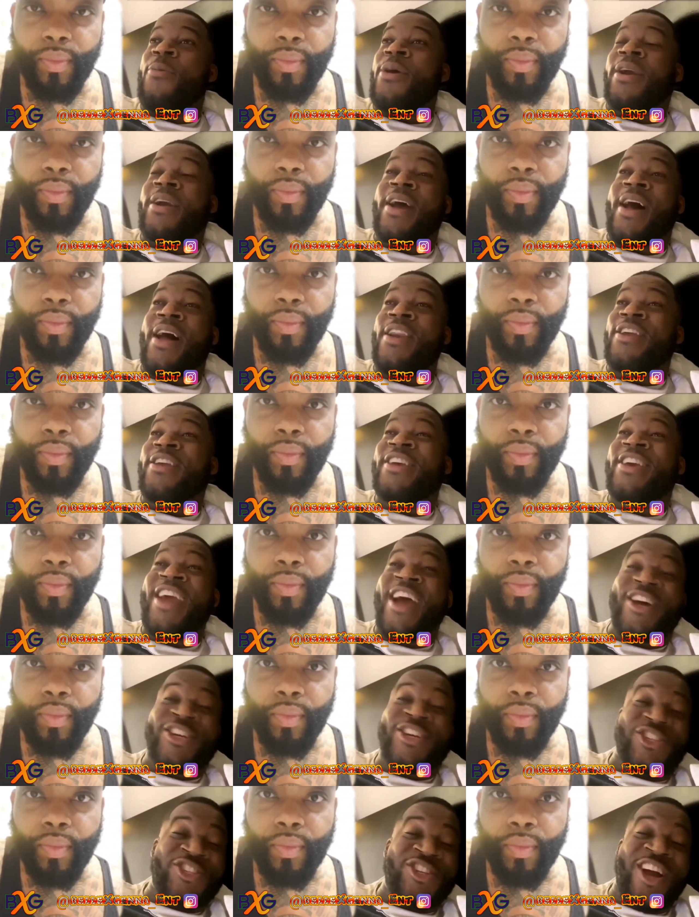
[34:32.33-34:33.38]
Speaker 1: call it
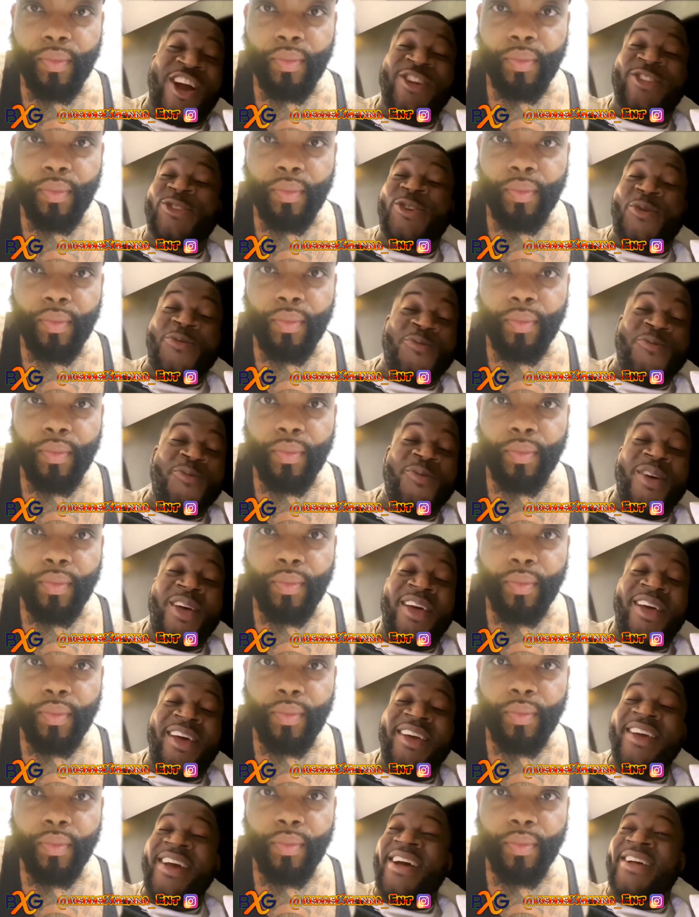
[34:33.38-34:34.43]
cash or something.
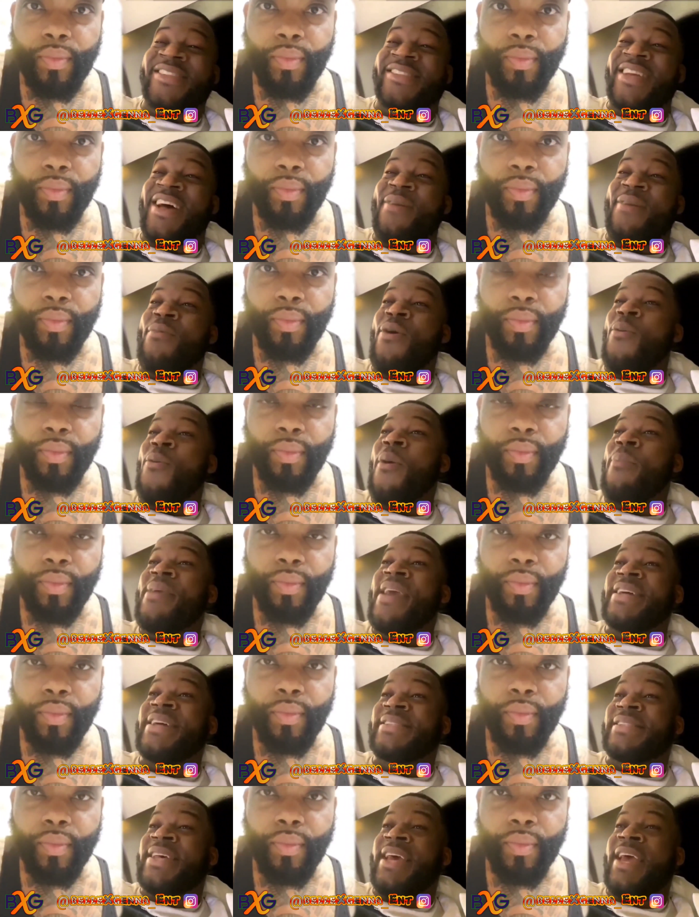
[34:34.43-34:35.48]
You understand? But what me I
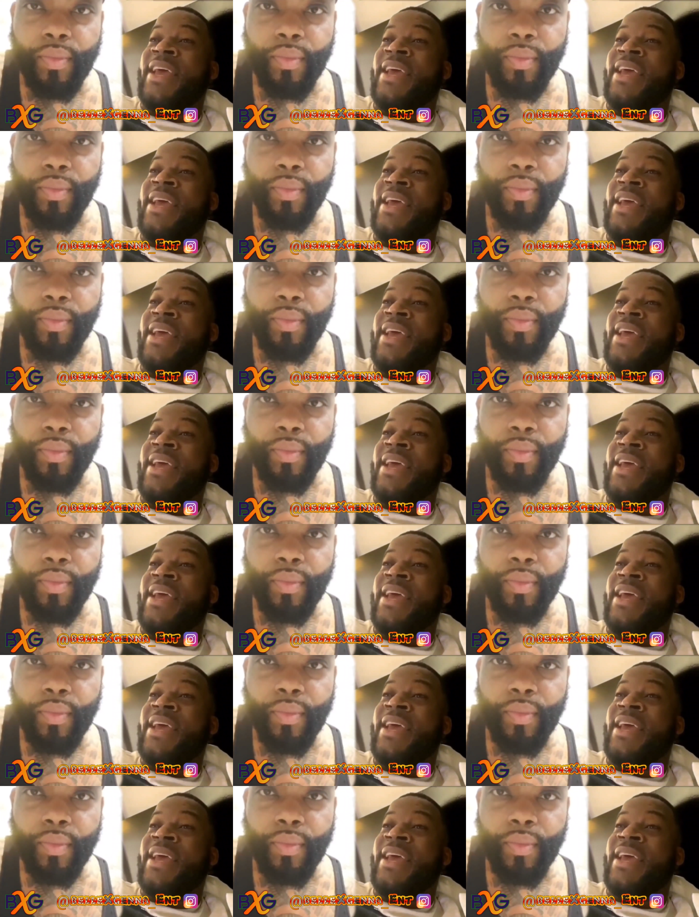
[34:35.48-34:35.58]
say,